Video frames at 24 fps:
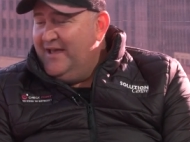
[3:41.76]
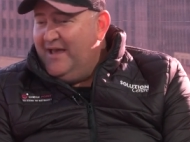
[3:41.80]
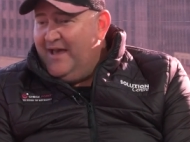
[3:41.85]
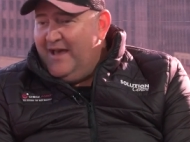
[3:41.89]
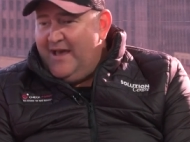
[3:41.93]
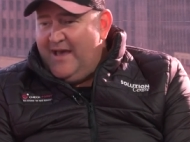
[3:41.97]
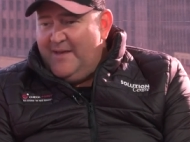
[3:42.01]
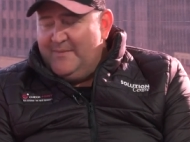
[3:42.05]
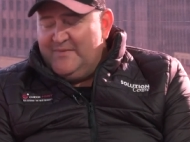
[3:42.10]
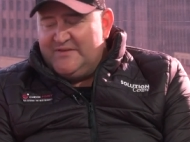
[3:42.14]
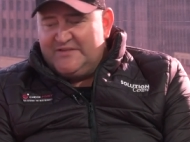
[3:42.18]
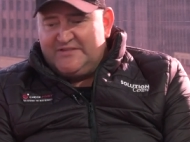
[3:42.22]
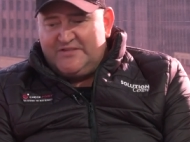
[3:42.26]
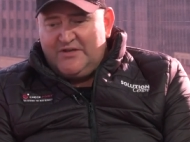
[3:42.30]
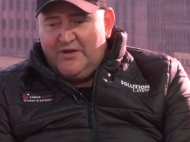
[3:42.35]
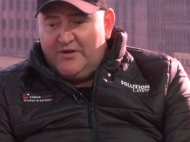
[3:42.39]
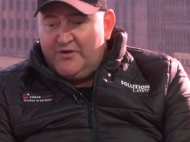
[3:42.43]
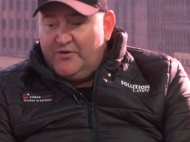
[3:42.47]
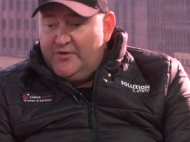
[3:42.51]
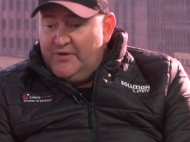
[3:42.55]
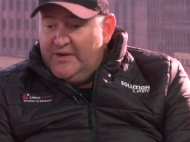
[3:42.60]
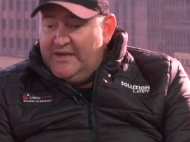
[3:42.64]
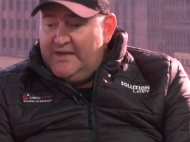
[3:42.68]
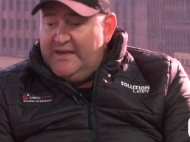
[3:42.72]
Um, so it
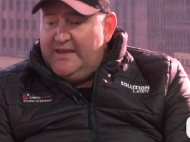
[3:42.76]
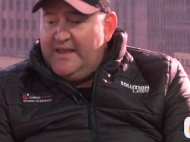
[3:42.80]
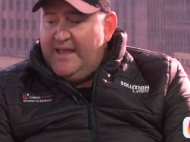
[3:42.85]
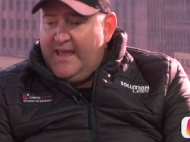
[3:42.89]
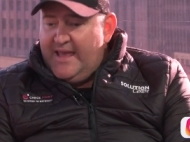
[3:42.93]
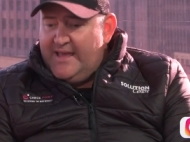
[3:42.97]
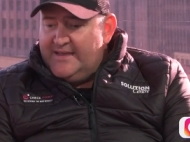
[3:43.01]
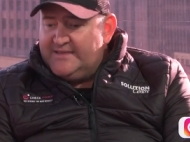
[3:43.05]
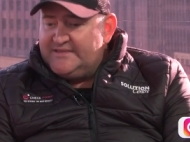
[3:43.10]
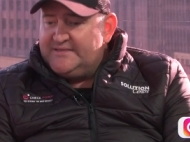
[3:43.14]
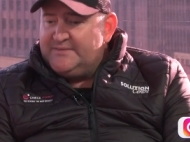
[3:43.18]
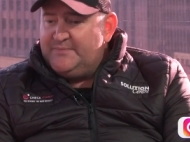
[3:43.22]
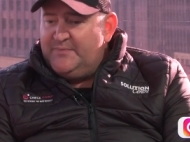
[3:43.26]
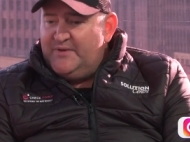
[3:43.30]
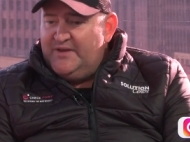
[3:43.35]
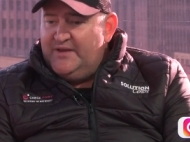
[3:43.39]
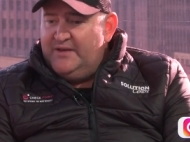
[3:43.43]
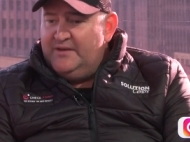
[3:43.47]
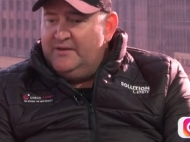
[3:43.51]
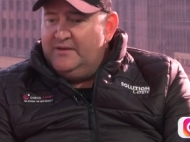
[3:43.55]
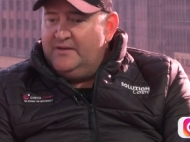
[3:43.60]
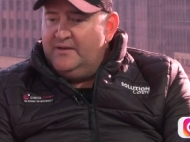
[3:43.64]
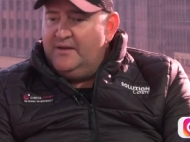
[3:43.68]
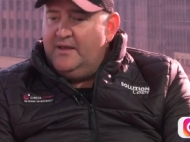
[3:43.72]
really has
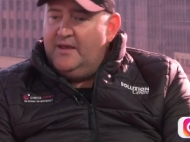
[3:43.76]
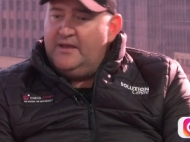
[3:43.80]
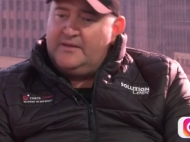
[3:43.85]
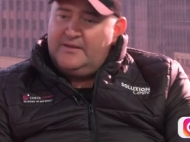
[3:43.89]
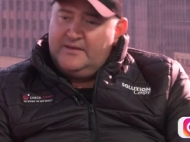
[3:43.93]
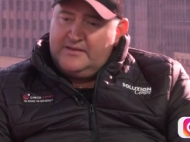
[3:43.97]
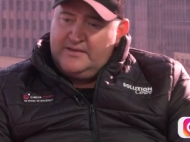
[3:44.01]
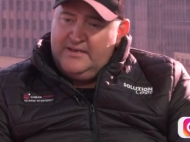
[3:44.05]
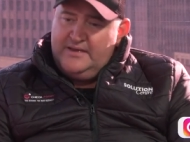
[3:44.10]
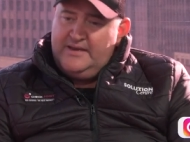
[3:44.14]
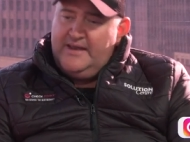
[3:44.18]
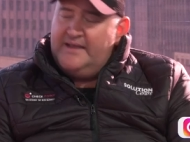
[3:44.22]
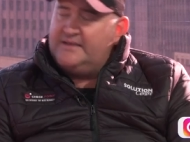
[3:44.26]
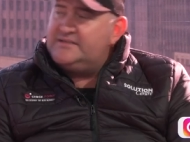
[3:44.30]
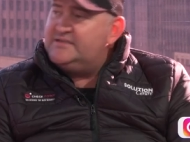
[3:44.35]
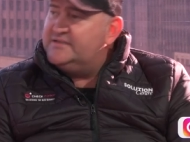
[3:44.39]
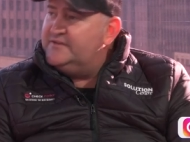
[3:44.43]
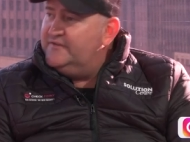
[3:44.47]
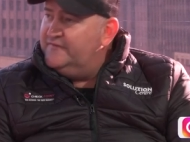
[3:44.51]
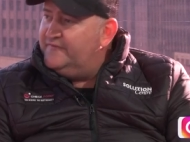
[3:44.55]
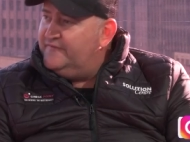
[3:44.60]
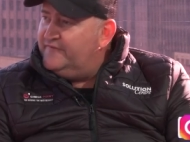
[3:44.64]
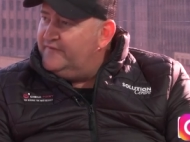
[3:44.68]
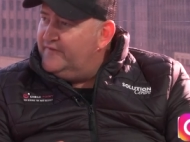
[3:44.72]
been a
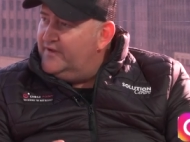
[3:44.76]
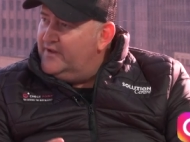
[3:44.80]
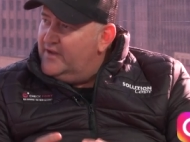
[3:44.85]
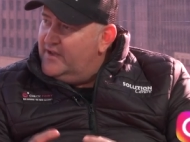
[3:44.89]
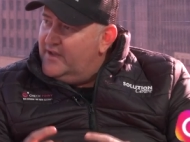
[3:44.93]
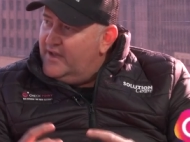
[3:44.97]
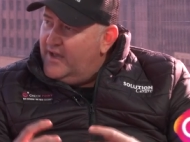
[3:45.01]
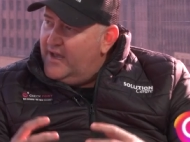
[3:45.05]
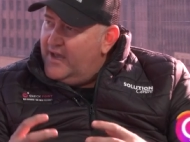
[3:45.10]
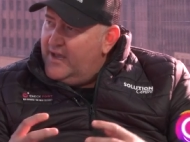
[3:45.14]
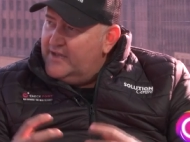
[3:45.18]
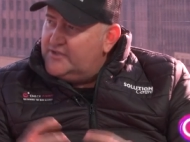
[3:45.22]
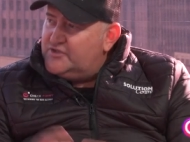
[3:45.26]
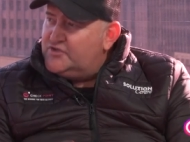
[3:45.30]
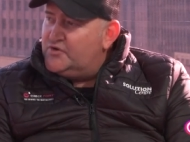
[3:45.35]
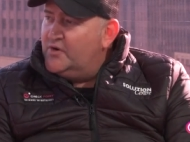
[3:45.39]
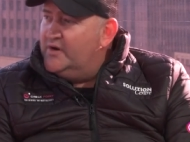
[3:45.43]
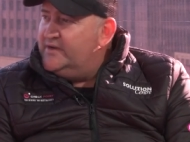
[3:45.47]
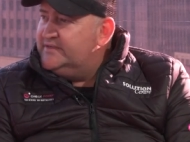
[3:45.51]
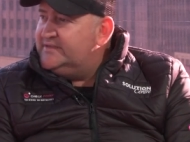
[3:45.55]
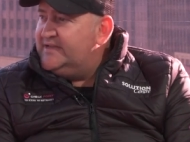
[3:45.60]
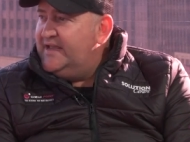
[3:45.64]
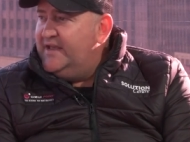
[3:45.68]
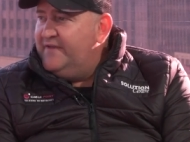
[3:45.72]
collective uh,
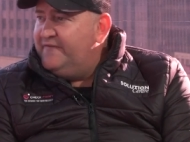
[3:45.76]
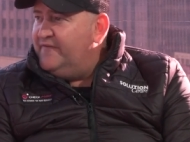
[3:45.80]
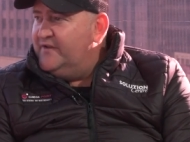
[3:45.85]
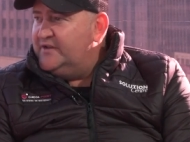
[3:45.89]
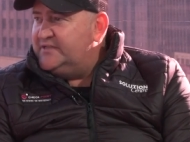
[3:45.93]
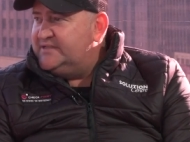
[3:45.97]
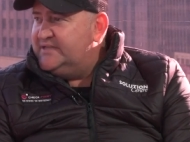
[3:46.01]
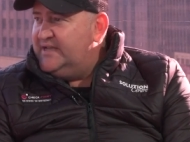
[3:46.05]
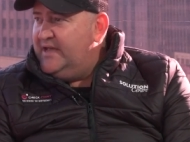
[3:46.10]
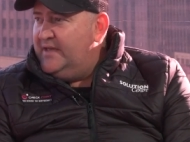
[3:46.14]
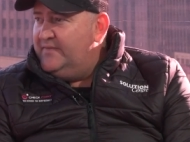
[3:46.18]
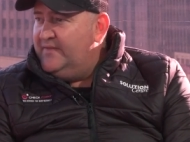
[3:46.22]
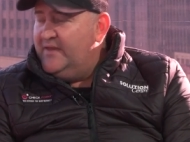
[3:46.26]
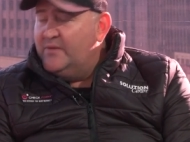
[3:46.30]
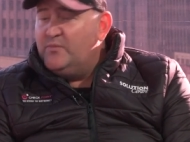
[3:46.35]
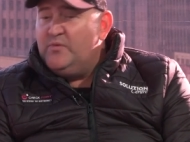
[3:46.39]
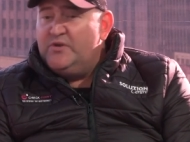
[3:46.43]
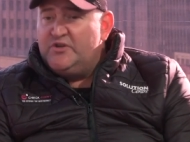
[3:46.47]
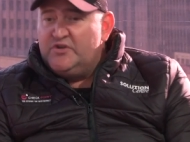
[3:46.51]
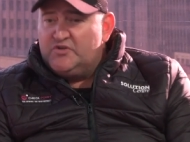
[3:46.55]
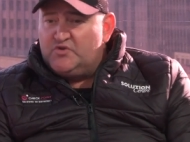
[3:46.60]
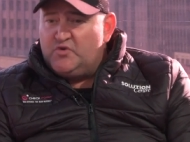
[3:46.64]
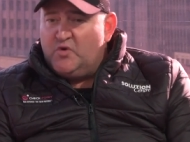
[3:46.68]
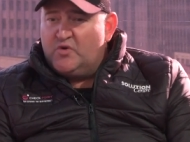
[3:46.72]
joint effort. And then
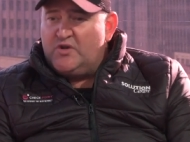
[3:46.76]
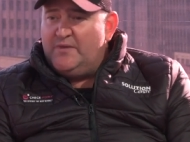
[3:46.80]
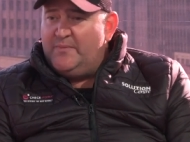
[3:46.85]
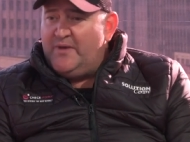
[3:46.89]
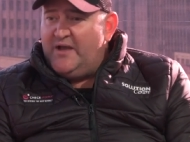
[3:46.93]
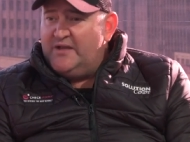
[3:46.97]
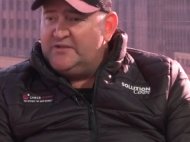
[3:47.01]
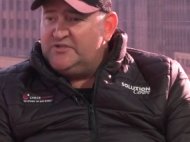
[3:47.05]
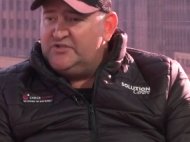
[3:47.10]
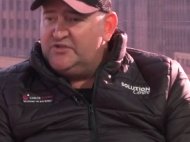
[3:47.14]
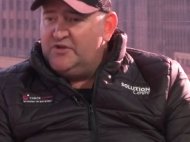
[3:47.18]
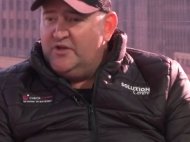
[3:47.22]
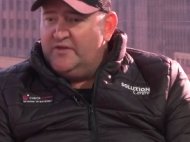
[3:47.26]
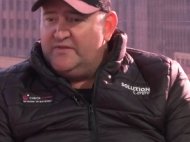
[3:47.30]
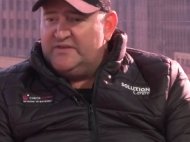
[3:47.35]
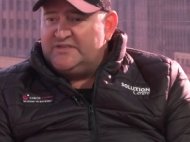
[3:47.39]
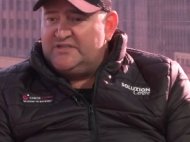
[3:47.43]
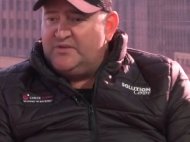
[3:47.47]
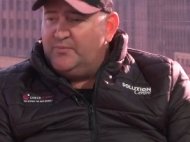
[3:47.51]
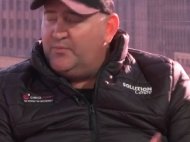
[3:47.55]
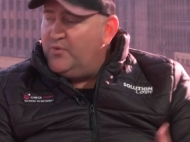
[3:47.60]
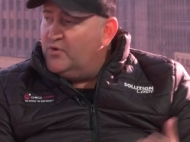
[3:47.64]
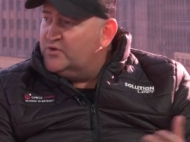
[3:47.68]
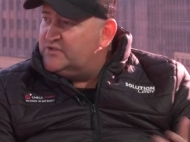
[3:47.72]
when you talk about you know the
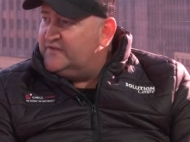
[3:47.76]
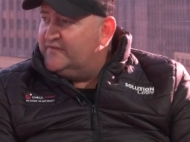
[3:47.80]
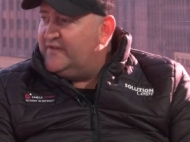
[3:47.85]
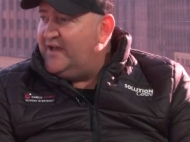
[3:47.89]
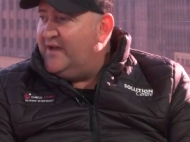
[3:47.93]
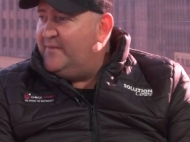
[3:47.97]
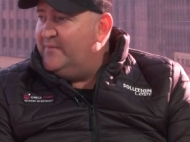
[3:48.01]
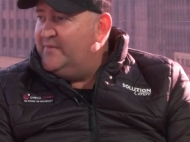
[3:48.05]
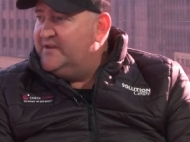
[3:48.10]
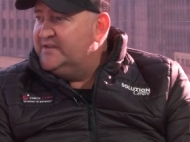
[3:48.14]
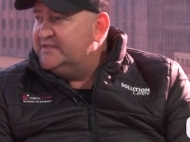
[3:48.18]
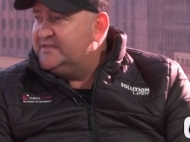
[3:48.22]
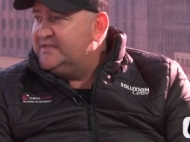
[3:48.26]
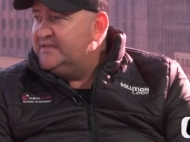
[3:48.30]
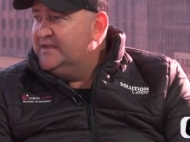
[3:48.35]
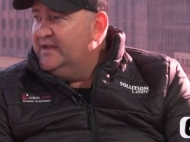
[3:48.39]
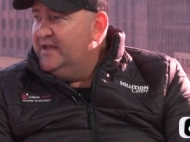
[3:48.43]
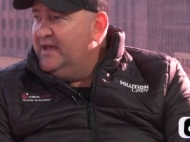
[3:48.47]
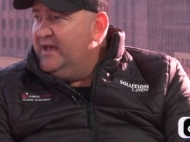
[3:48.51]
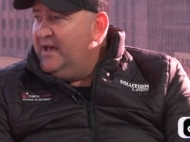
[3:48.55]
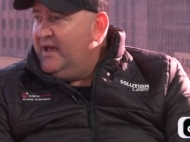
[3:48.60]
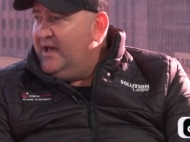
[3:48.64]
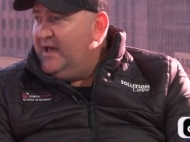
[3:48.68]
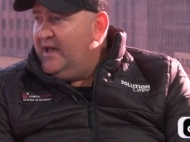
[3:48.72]
support of government
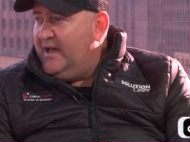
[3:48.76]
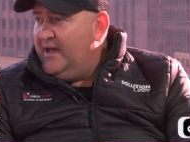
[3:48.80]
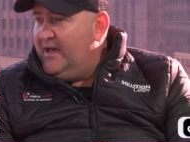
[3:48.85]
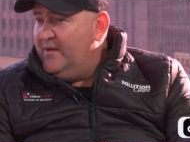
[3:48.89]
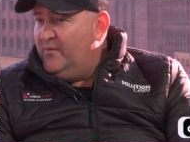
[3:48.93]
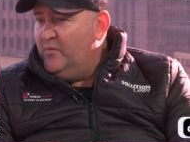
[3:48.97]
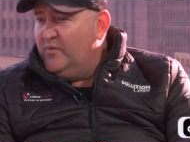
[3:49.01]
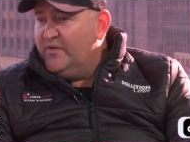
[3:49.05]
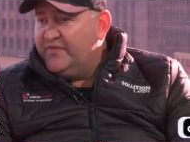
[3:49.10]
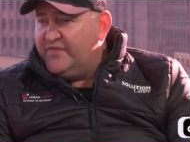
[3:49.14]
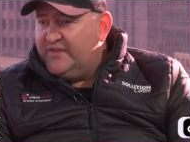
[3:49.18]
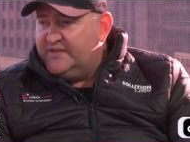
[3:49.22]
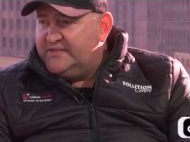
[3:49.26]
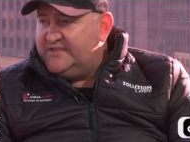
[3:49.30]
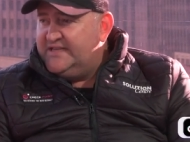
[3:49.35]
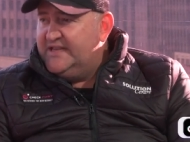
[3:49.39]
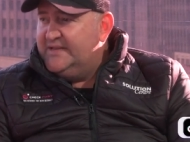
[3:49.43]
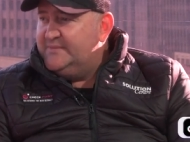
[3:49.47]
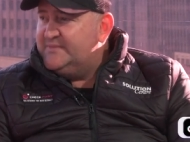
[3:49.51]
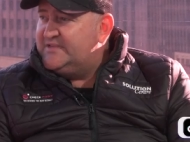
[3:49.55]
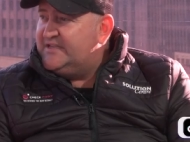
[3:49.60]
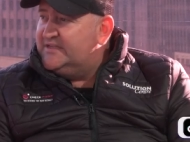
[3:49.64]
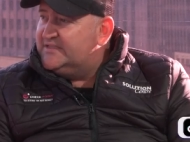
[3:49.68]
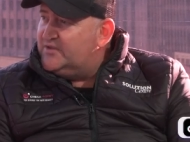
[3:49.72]
uh, with the
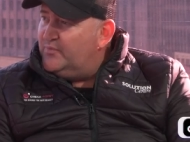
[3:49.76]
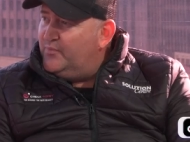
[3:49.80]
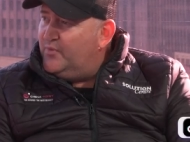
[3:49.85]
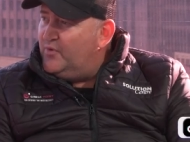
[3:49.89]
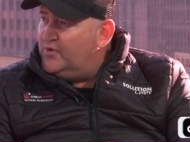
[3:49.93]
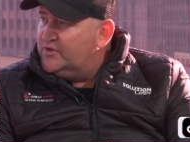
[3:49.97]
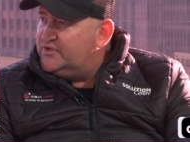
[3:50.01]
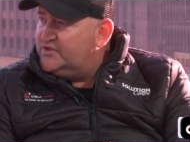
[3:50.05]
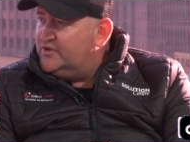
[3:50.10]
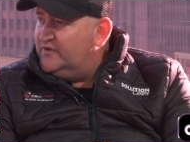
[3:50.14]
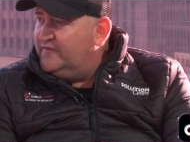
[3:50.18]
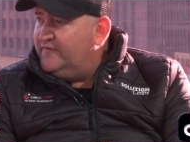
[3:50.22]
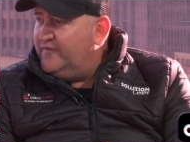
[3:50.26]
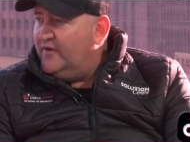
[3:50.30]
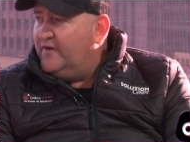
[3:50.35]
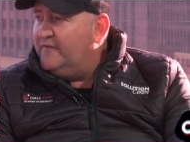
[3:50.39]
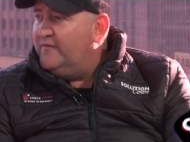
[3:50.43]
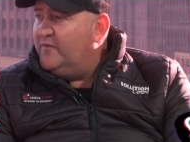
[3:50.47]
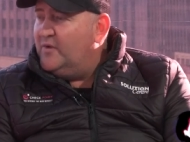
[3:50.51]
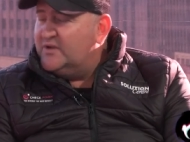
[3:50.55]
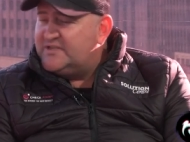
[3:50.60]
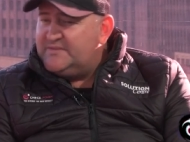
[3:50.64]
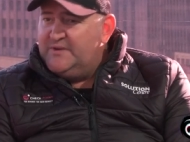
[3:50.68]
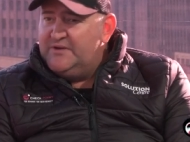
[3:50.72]
teams and support of,
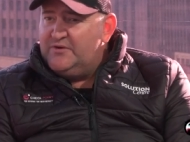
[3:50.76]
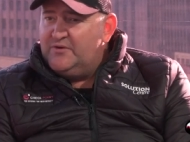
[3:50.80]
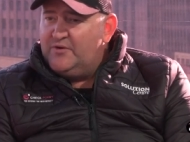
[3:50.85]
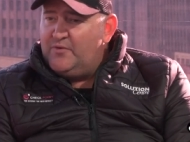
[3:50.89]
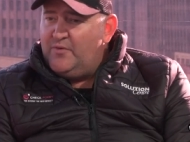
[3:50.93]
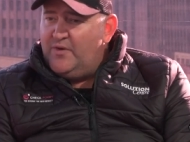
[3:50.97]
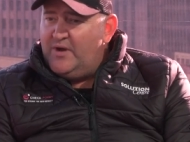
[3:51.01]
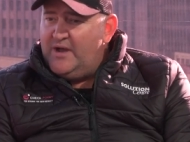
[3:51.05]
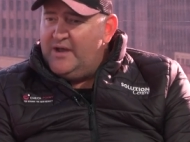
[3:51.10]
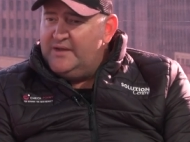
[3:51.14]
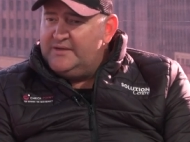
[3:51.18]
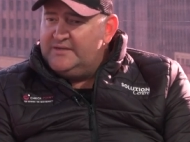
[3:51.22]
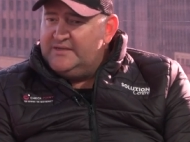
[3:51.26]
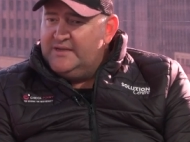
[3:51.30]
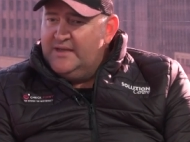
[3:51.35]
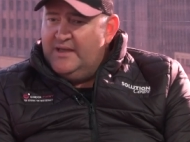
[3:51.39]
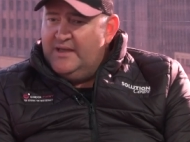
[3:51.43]
of what's been required,